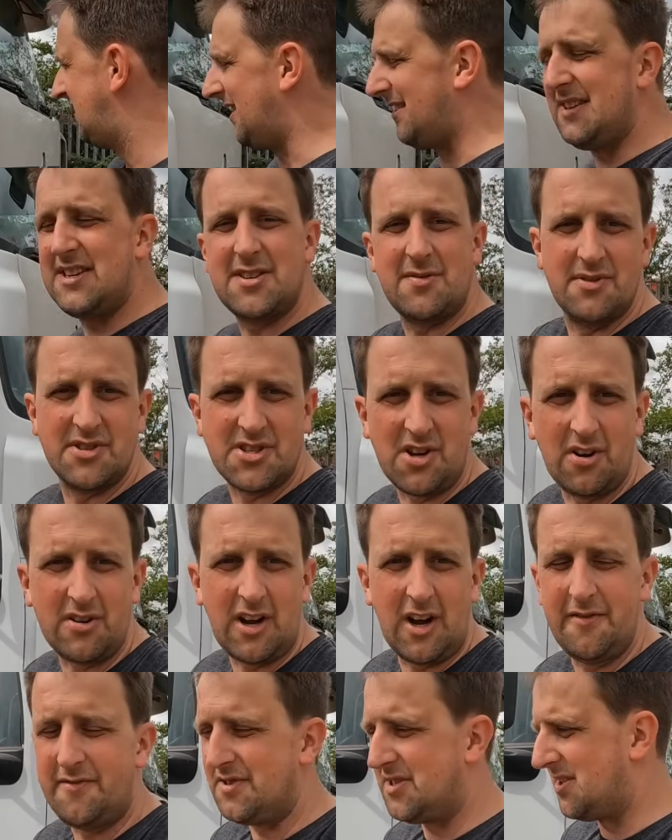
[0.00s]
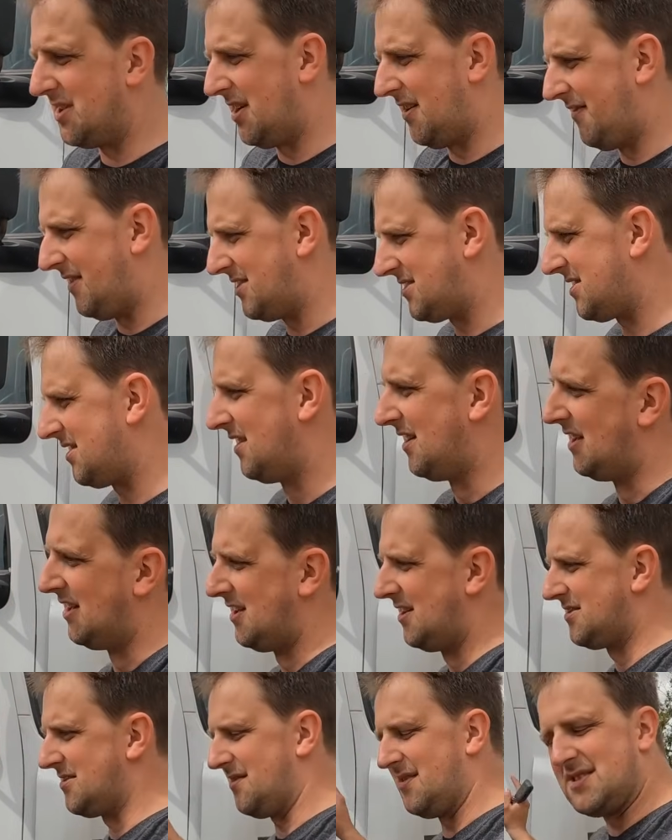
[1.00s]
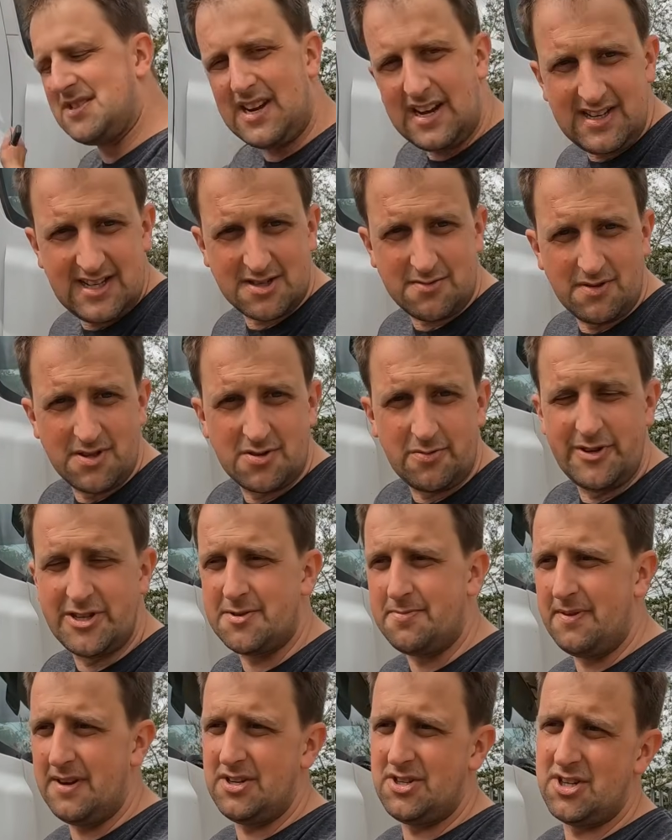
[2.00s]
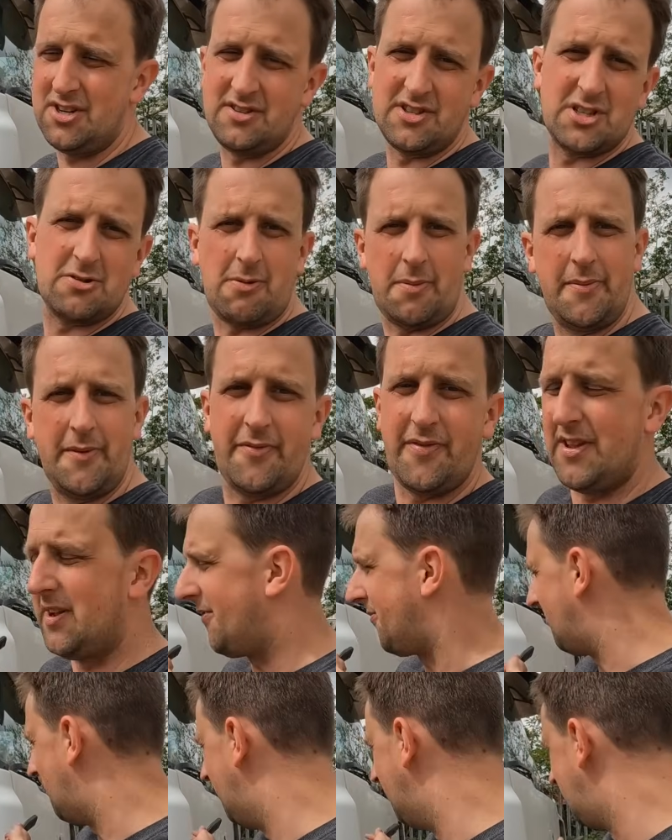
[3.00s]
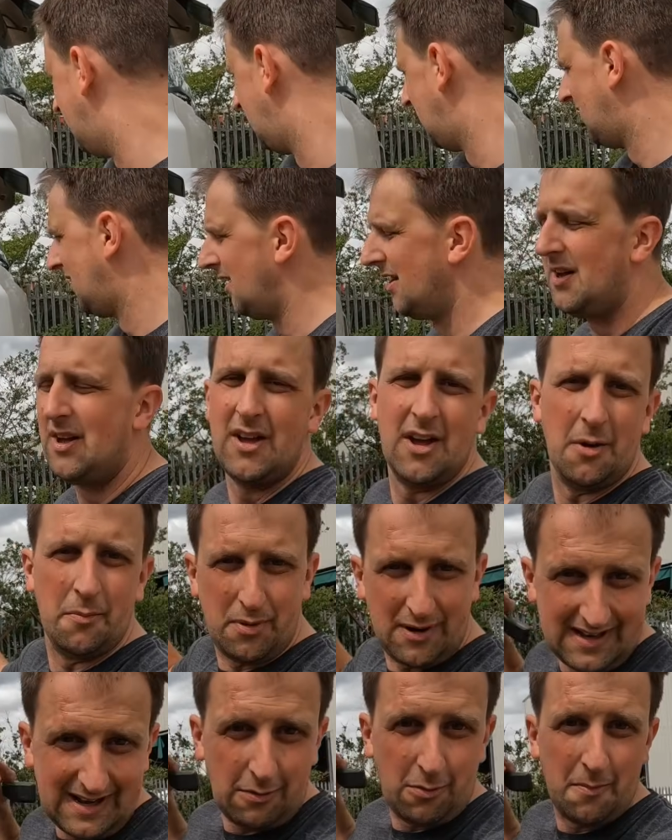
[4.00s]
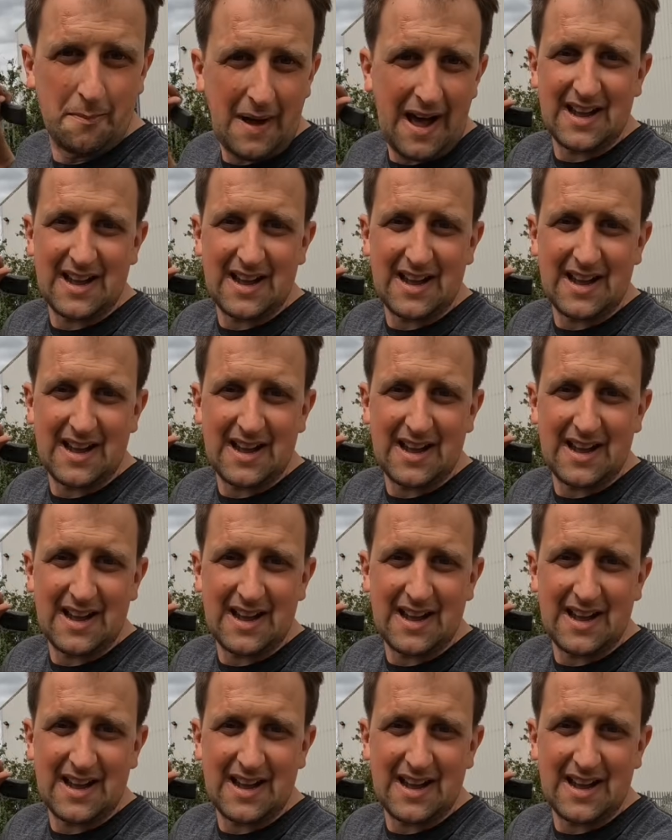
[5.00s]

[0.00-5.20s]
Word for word: Now this one's got to go for service. So I'm going to take this one to Wisbech and swap it for the other one and bring that one